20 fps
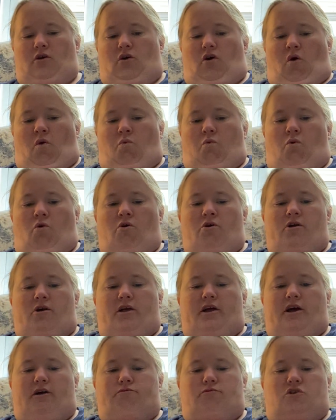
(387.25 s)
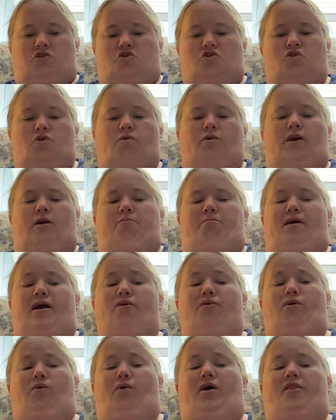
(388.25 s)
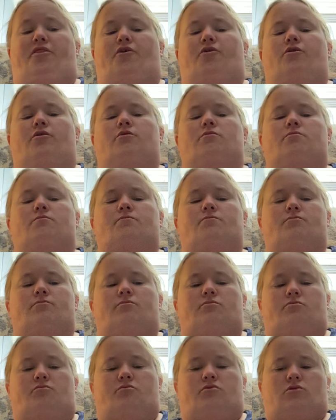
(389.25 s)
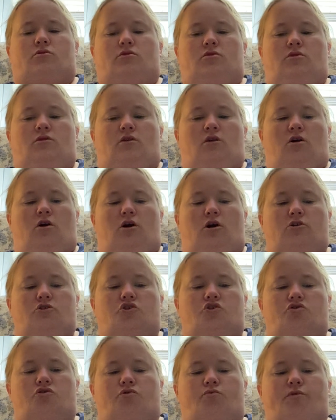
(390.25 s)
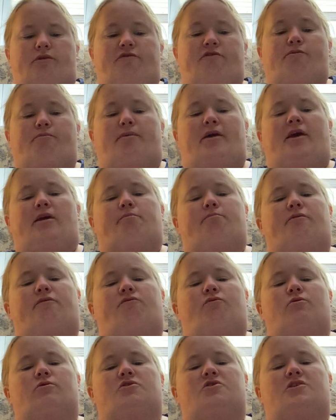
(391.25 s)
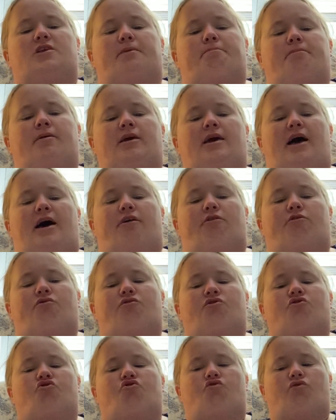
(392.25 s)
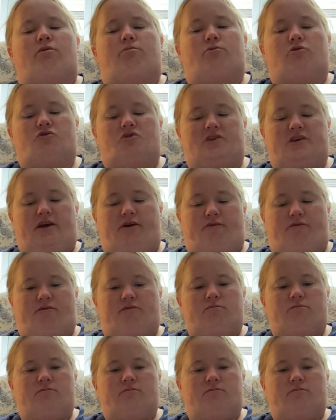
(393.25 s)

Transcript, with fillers: Aurora helped a soaking Merryweather onto the river bank before stepping out of the stream herself.